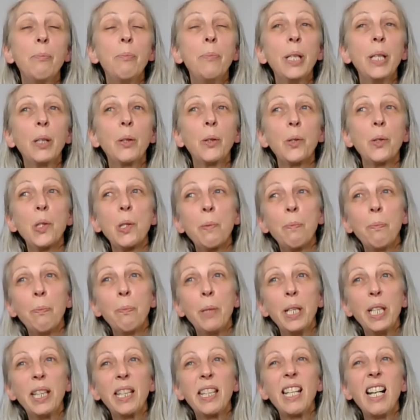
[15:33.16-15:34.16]
because
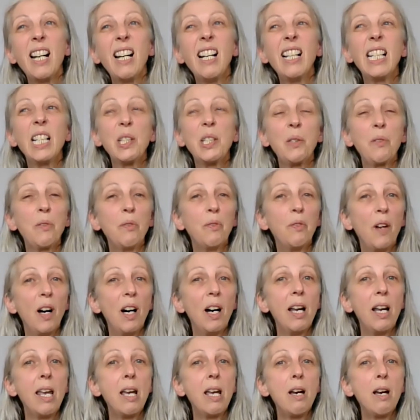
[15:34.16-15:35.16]
Pitta is
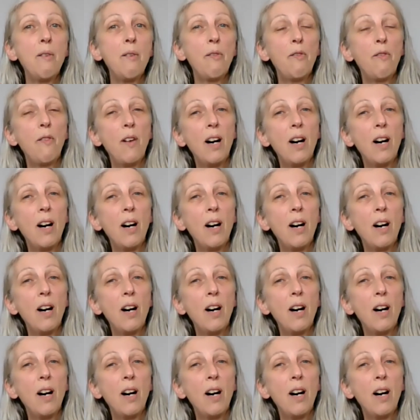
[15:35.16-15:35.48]
fire